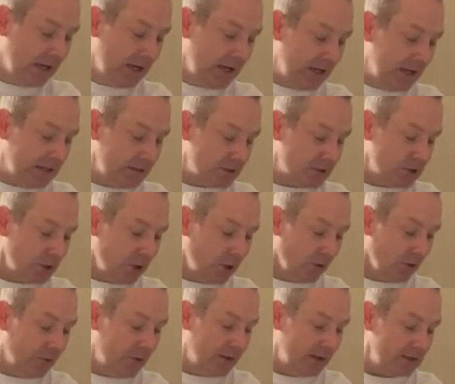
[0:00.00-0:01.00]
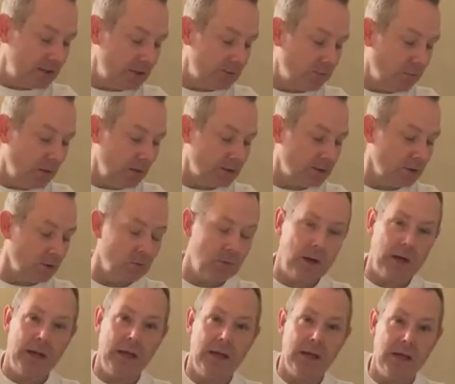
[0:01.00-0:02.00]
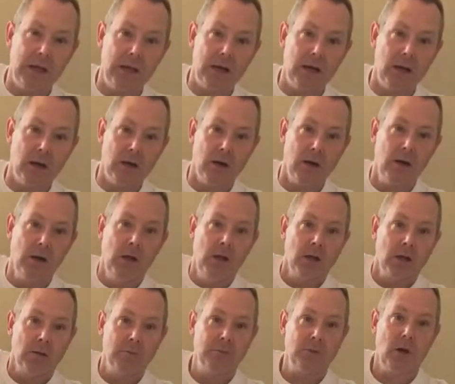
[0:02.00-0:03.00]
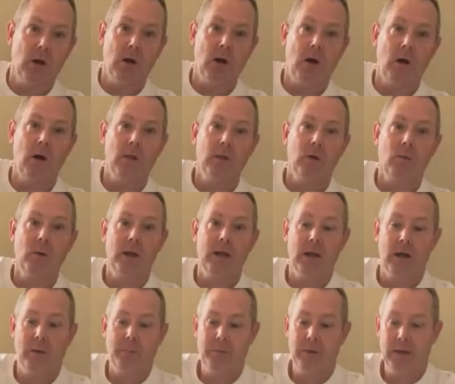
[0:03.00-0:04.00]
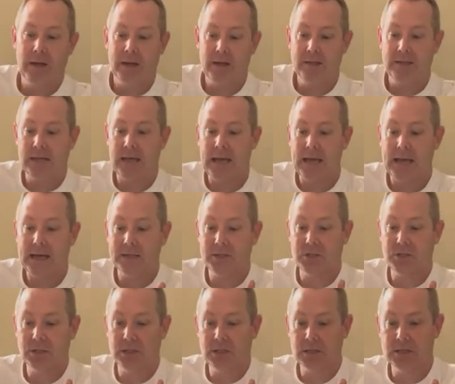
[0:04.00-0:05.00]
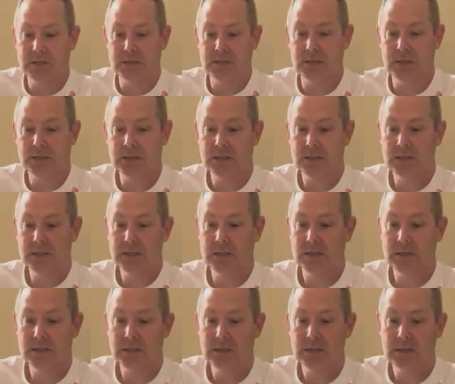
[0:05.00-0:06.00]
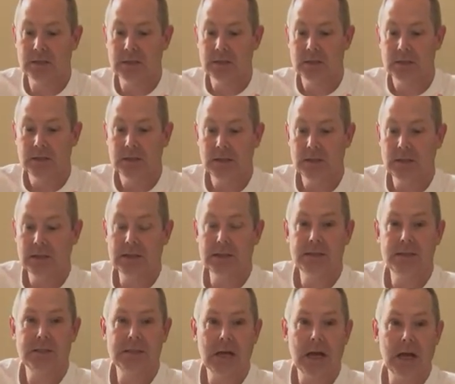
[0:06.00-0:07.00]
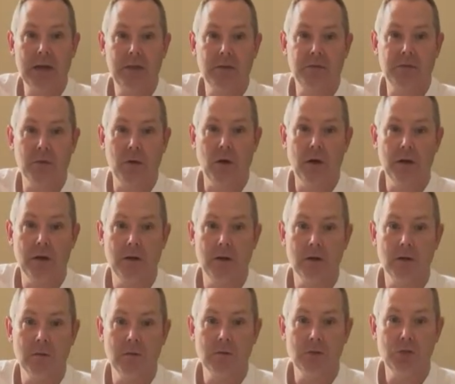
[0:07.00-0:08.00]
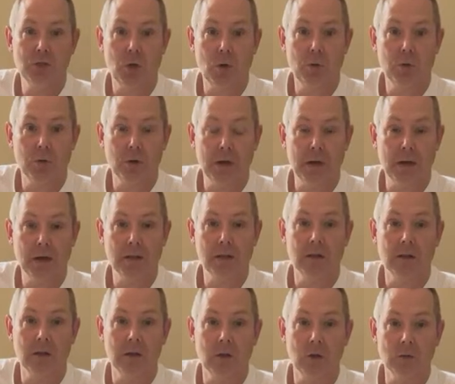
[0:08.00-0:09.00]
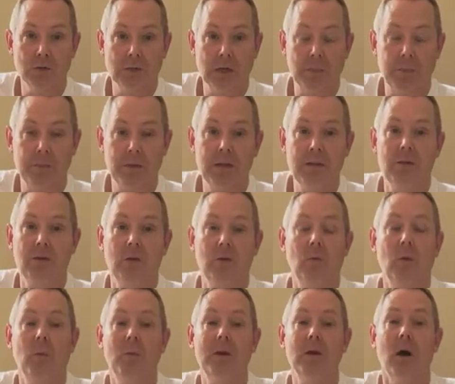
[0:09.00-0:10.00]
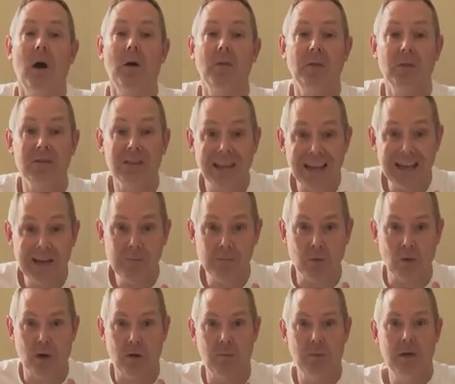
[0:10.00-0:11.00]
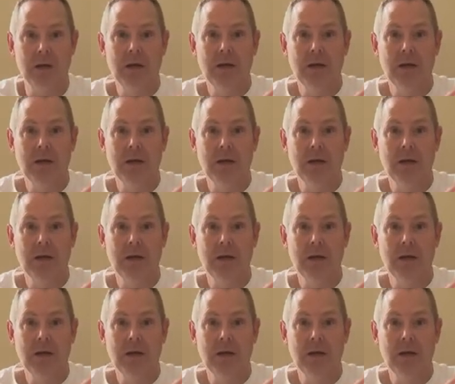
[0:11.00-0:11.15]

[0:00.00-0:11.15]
And so this muscle right here comes all the way up and attaches inside the front of your shoulder here. It literally goes up into what we call the labrum.